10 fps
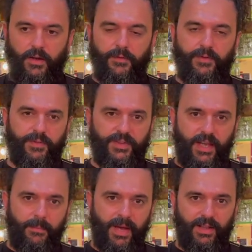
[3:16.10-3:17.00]
50
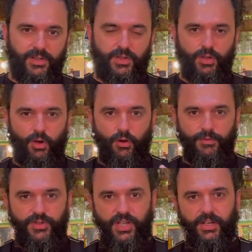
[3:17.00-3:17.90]
ml
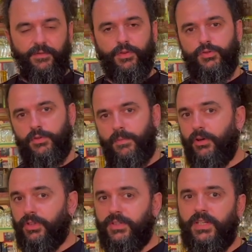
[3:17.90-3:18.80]
of gin infused with
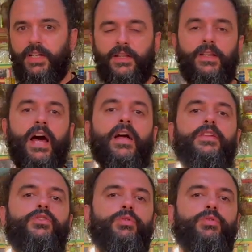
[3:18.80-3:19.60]
mountain tea and another